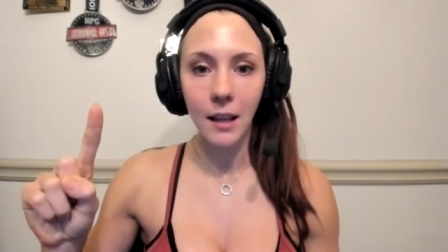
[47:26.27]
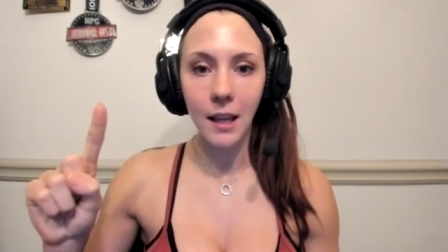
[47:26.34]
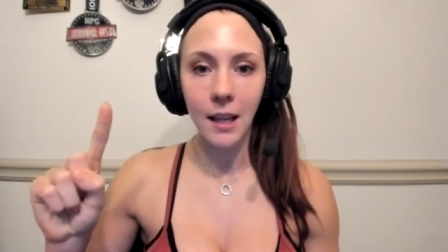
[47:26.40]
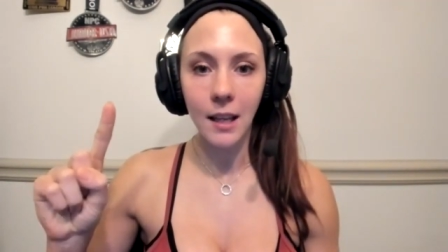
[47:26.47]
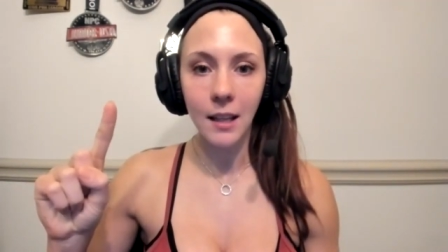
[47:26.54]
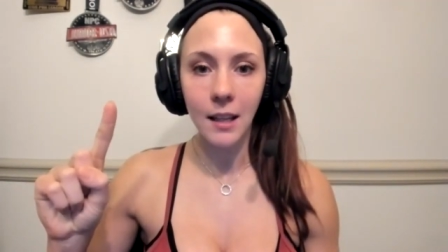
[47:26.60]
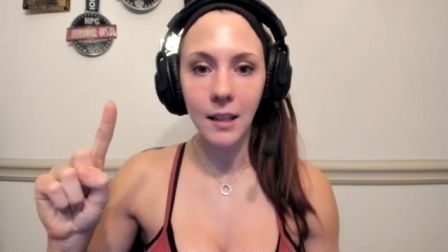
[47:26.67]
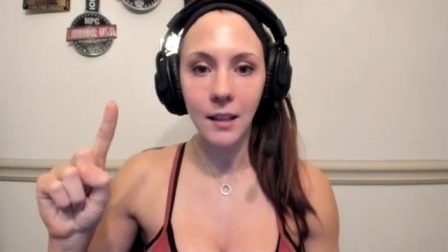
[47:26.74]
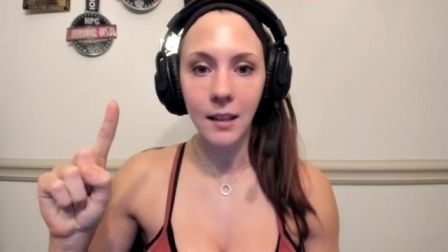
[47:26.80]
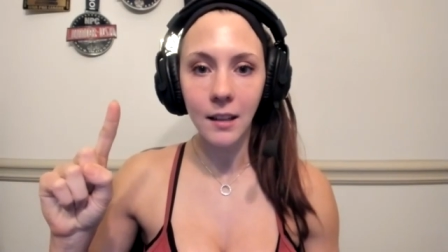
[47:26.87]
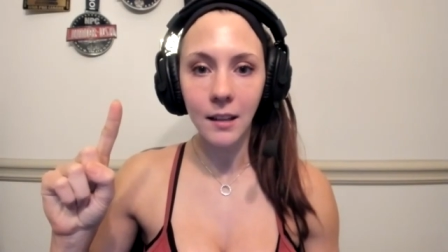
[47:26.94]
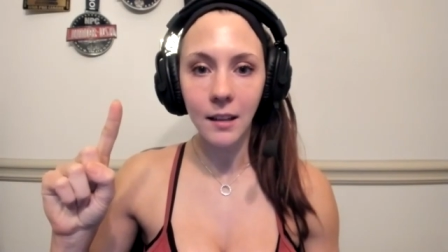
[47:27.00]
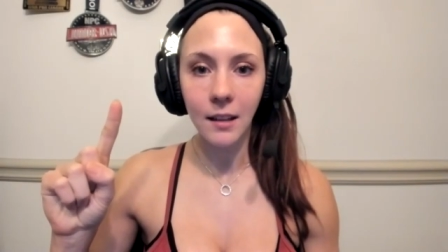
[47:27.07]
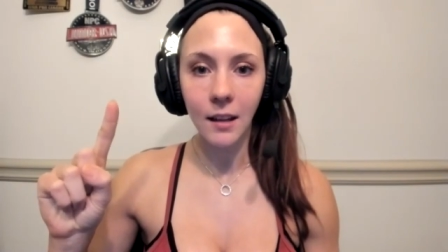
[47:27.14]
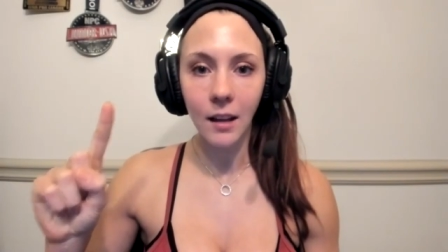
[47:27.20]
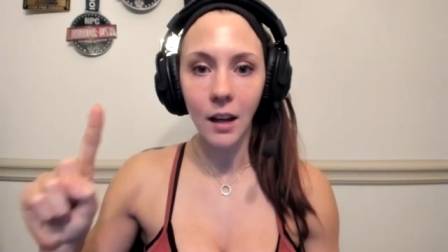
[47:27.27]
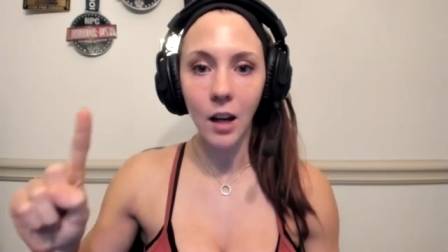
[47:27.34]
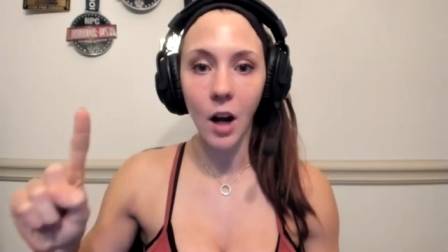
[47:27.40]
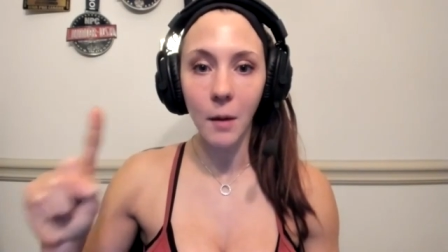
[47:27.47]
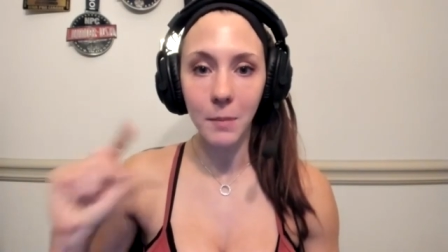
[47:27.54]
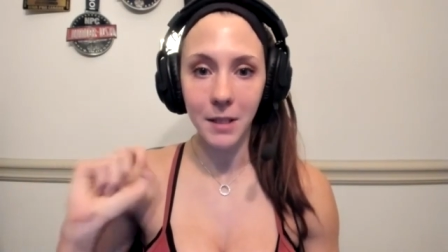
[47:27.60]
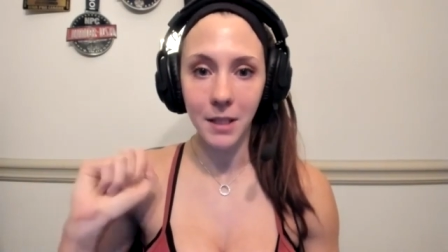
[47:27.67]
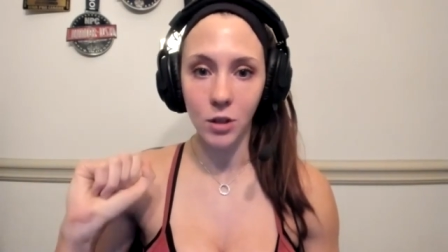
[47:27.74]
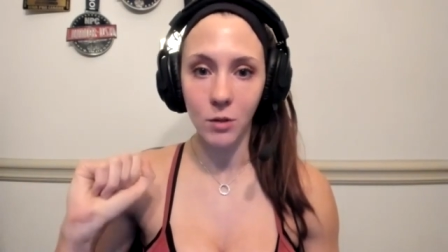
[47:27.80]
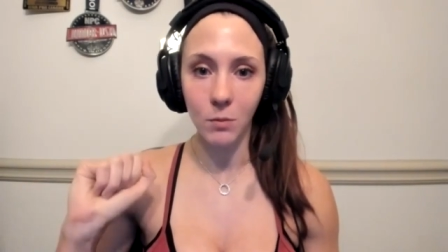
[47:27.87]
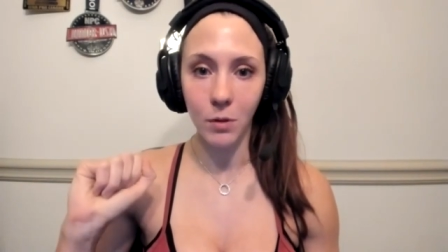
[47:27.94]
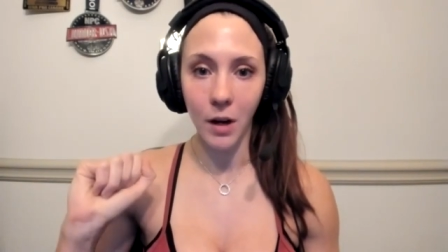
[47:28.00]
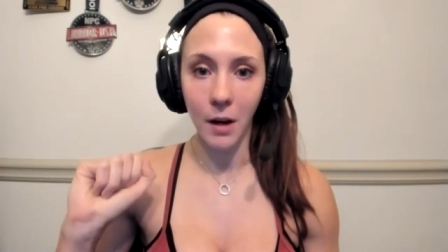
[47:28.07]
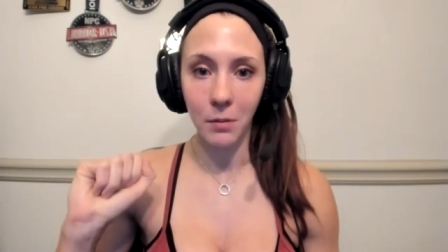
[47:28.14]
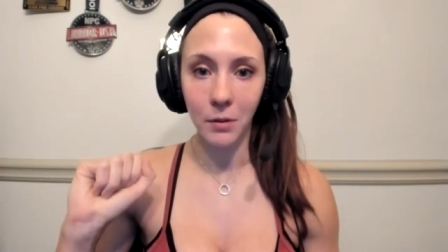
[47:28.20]
in competition
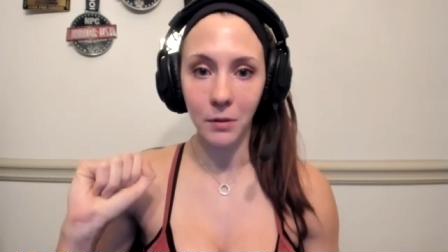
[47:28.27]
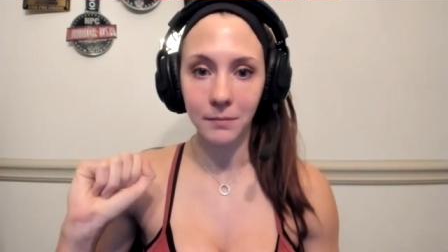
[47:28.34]
prep?